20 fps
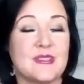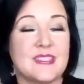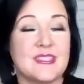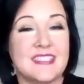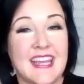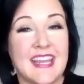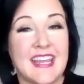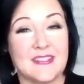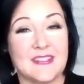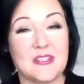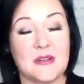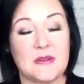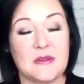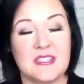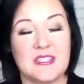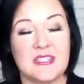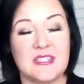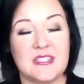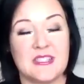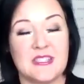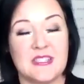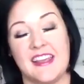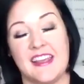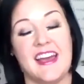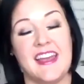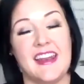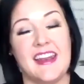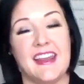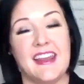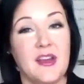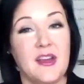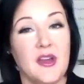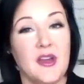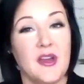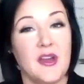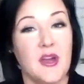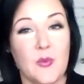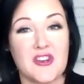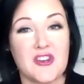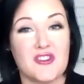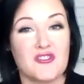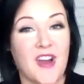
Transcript: those dates are set again and